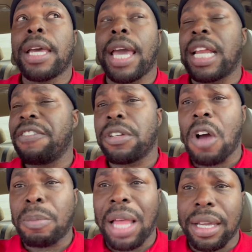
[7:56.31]
And even though
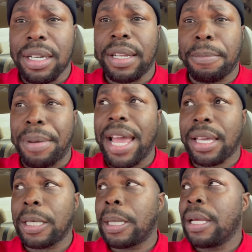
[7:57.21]
I'm not good at
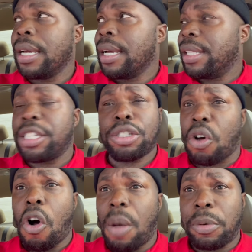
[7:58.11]
backing, this is
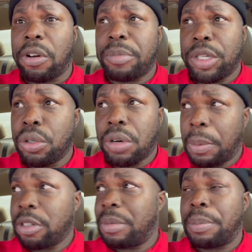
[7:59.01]
all I'm going to be doing. I'm going to be